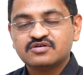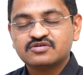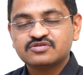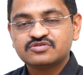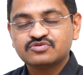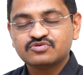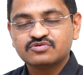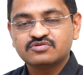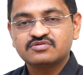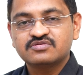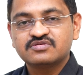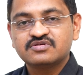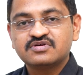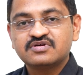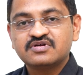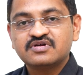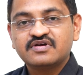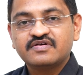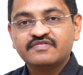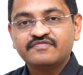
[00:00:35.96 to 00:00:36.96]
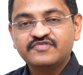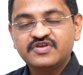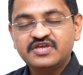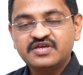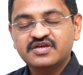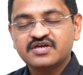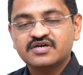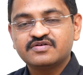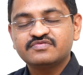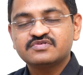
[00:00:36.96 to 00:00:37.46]
So we
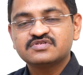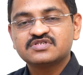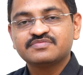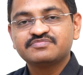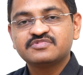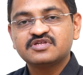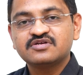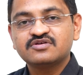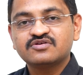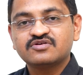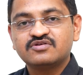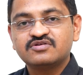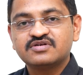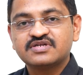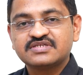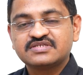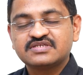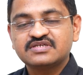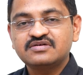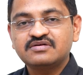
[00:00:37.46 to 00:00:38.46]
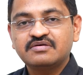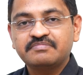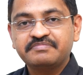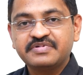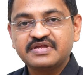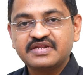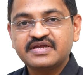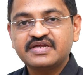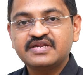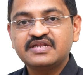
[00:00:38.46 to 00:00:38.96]
have something called as a
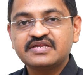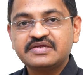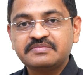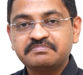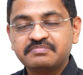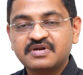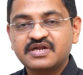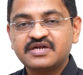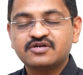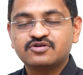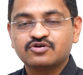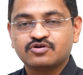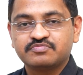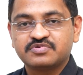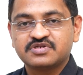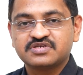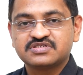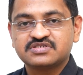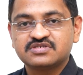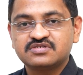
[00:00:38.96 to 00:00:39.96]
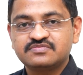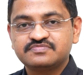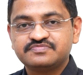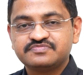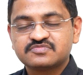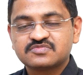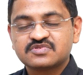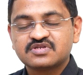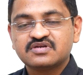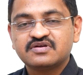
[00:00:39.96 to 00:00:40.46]
penile implant operation,
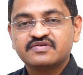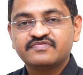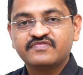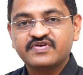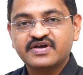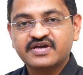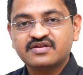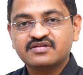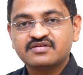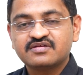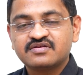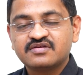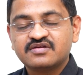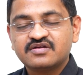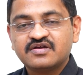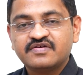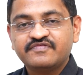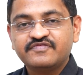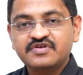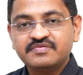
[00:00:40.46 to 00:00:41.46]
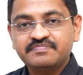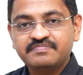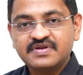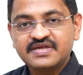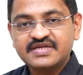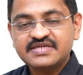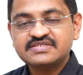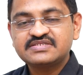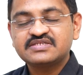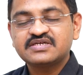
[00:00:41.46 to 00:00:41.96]
where we
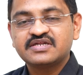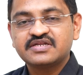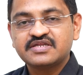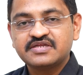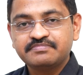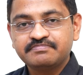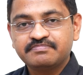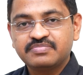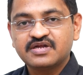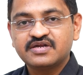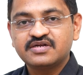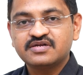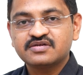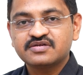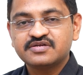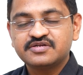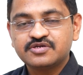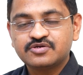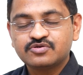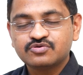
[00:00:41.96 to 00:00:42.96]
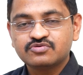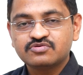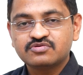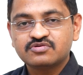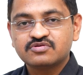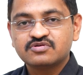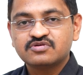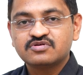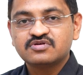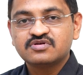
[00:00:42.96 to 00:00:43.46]
place an implant
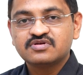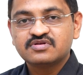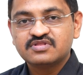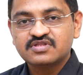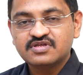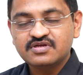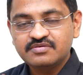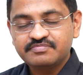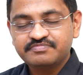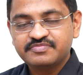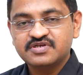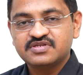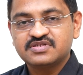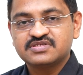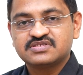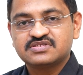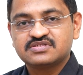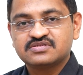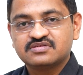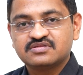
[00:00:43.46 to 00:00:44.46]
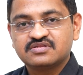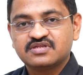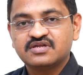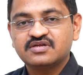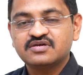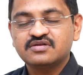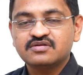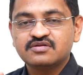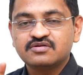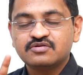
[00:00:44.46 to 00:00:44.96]
into the penis. There
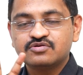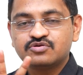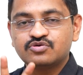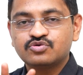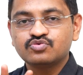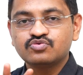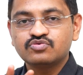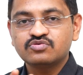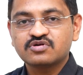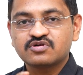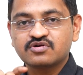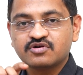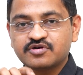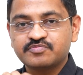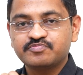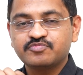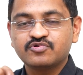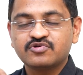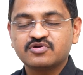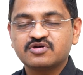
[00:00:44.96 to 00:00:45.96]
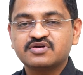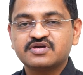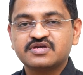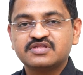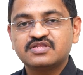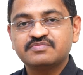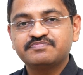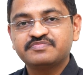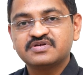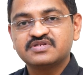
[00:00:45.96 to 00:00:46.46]
are two corpora
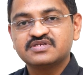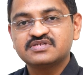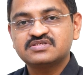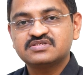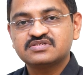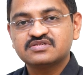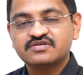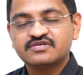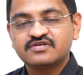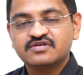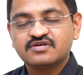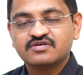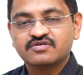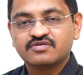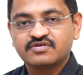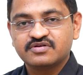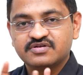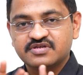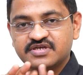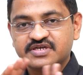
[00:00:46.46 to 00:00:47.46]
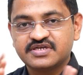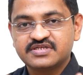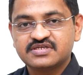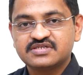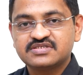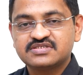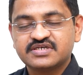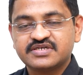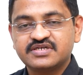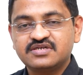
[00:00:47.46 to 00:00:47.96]
in the penis on either
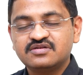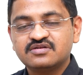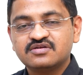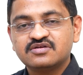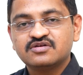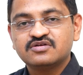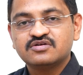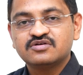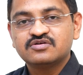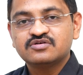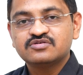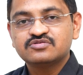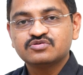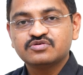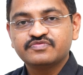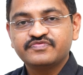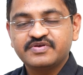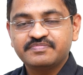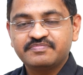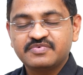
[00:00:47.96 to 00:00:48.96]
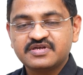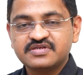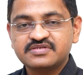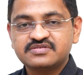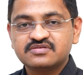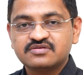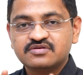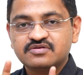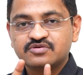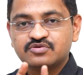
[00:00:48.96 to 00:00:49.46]
side. So we
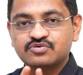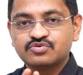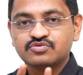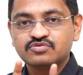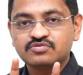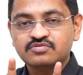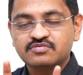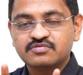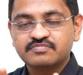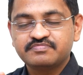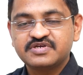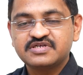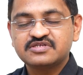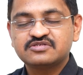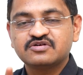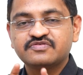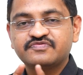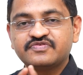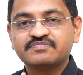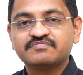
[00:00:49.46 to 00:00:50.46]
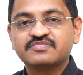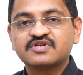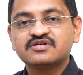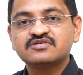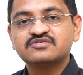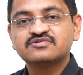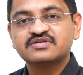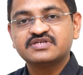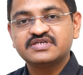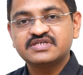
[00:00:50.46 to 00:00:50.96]
place two pieces of
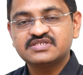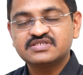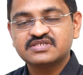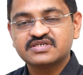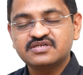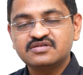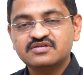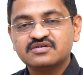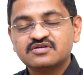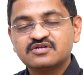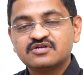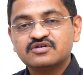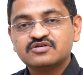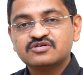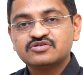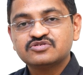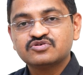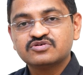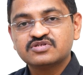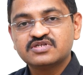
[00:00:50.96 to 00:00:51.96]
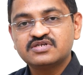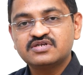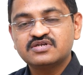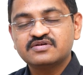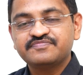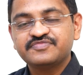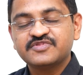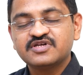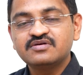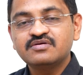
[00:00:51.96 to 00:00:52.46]
implants on each side so that
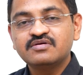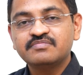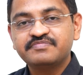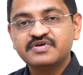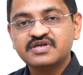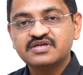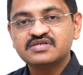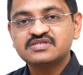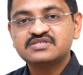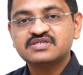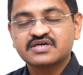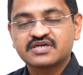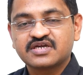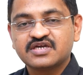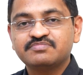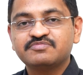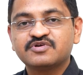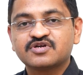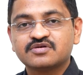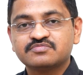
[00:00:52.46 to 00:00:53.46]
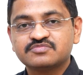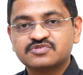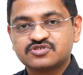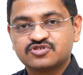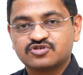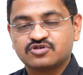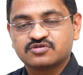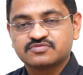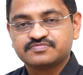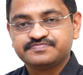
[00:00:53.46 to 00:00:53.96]
the penis again becomes
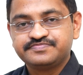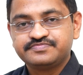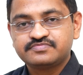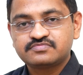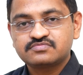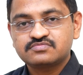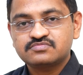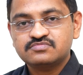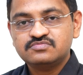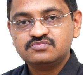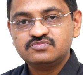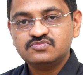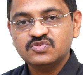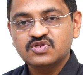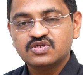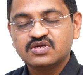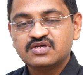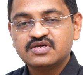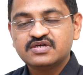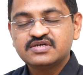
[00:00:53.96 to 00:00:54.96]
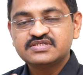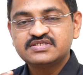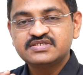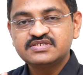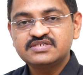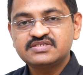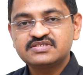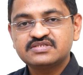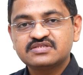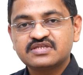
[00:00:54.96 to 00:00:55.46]
strong.
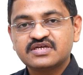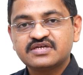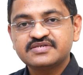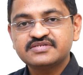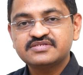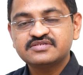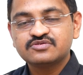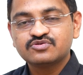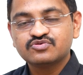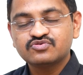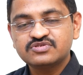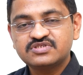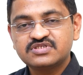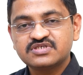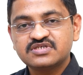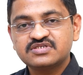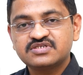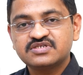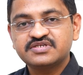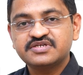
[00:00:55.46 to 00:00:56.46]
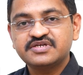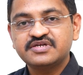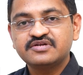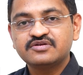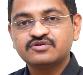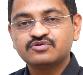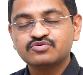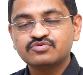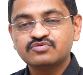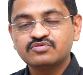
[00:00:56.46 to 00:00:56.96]
Since there is no surgery
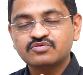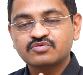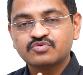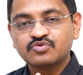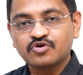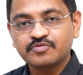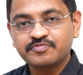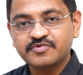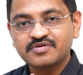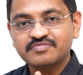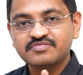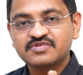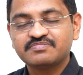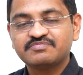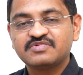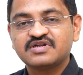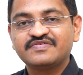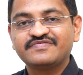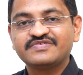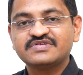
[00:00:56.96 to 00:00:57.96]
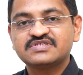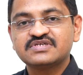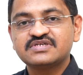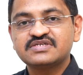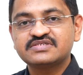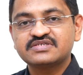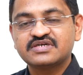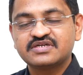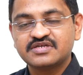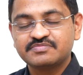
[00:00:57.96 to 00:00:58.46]
to open up the blood
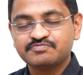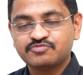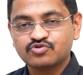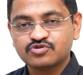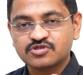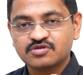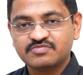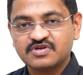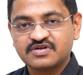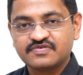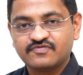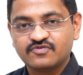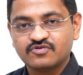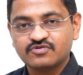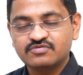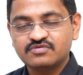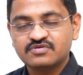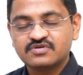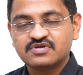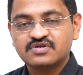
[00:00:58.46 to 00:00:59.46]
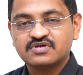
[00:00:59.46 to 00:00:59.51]
vessels and improve the blood flow,